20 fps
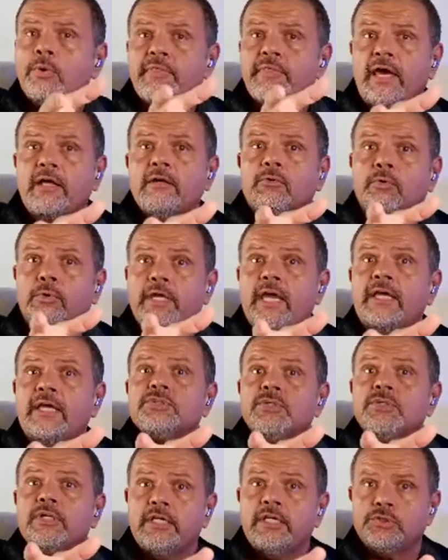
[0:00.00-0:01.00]
where that
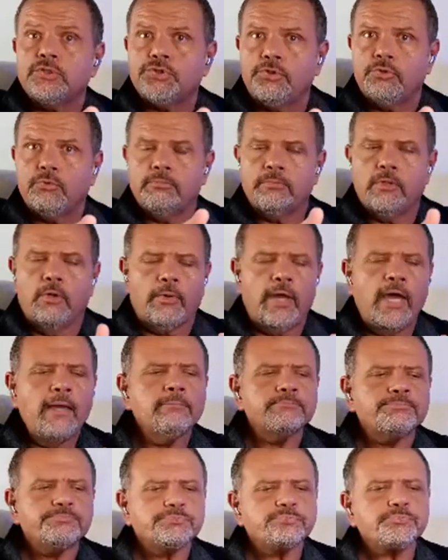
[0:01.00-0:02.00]
creates an issue,
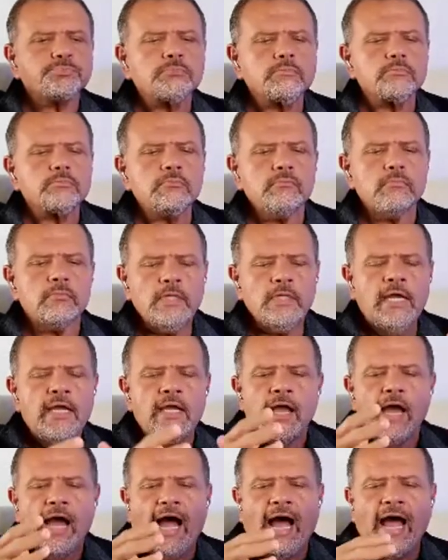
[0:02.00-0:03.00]
okay?
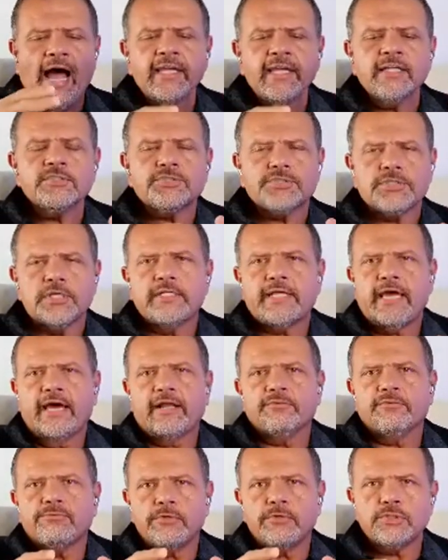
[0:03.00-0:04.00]
I can send
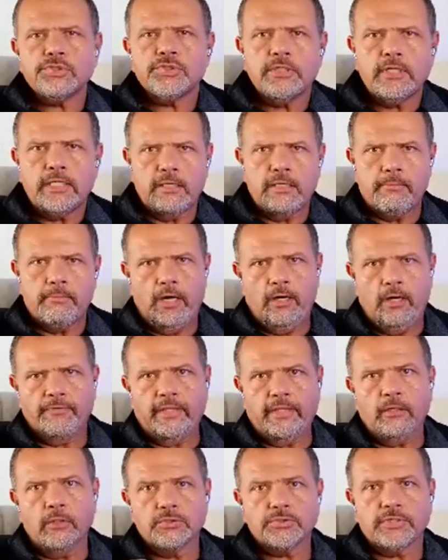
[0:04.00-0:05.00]
out a phishing email
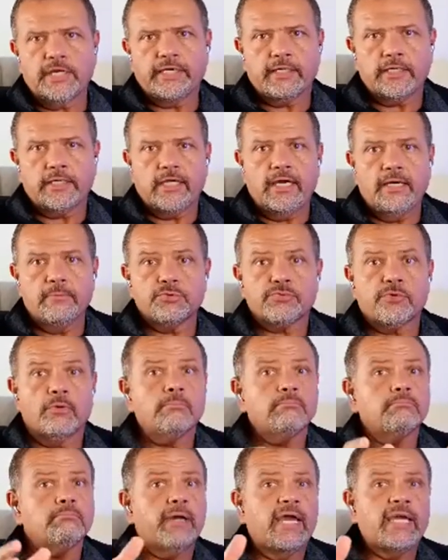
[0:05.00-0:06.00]
that looks like it comes
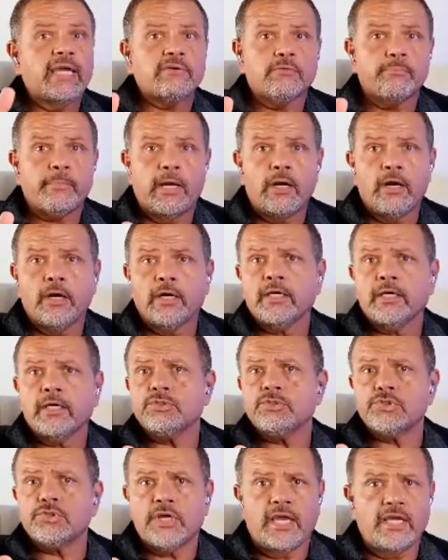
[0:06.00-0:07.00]
from Bank of America,
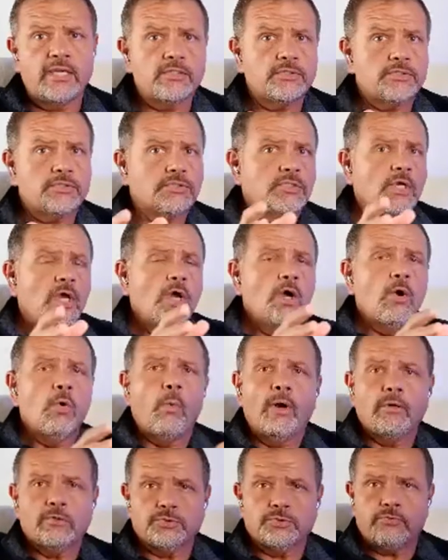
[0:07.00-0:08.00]
Chase,
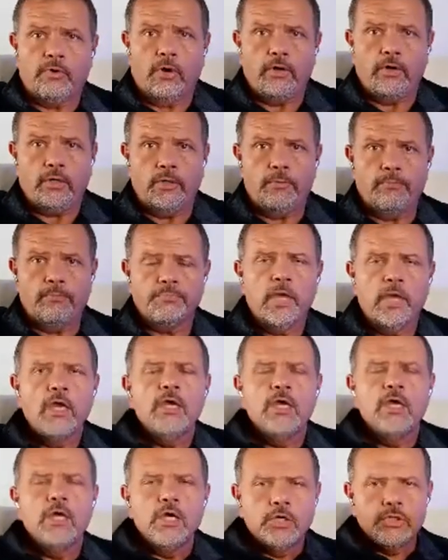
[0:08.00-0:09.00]
Wells Fargo.
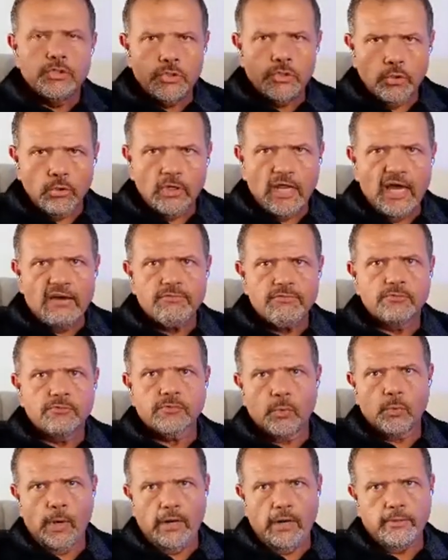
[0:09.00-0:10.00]
Right. Your level of
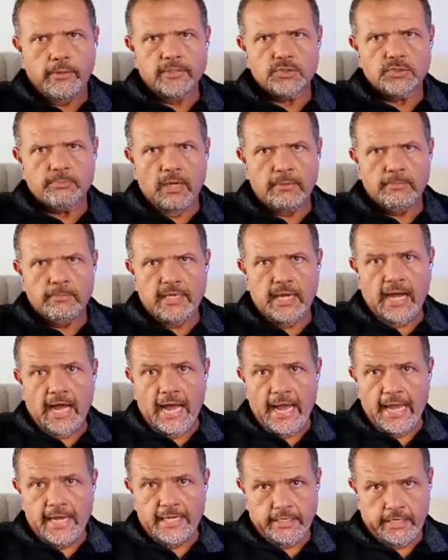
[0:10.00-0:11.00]
awareness may be
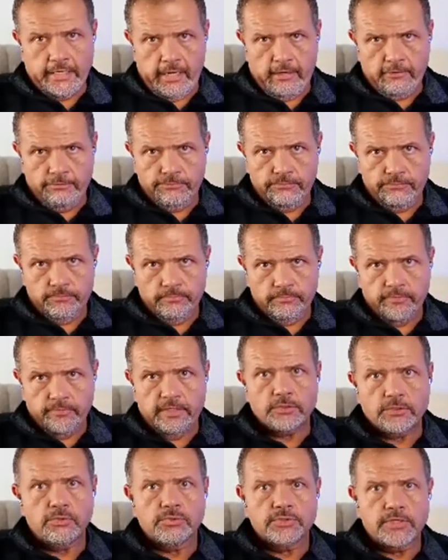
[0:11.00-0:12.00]
high enough
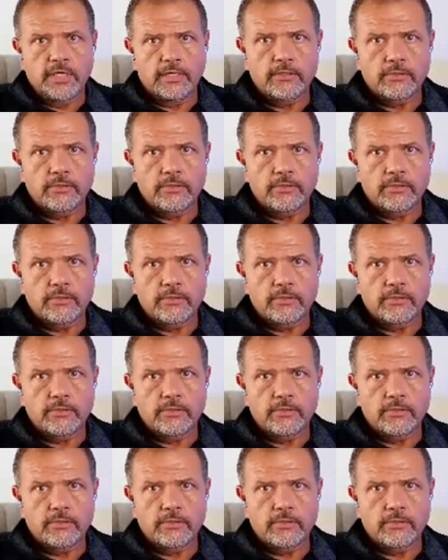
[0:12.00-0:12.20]
that you say